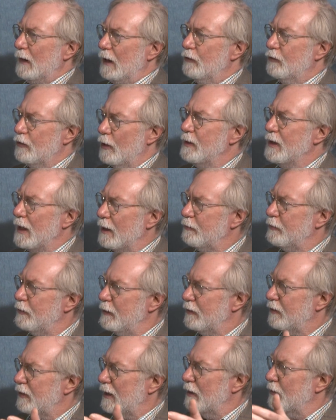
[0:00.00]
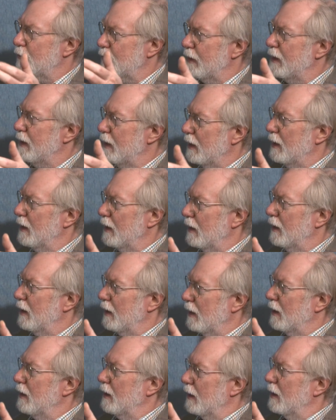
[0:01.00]
So in that first country,
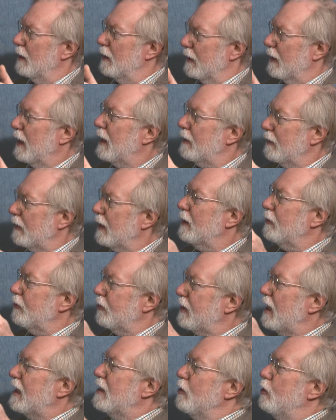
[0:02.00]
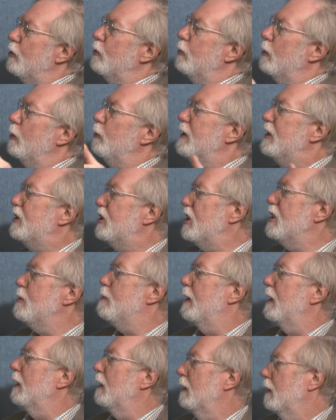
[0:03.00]
that second good will be
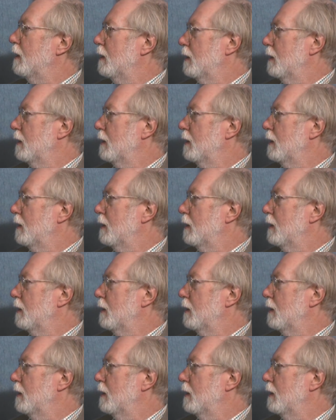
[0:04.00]
cheaper.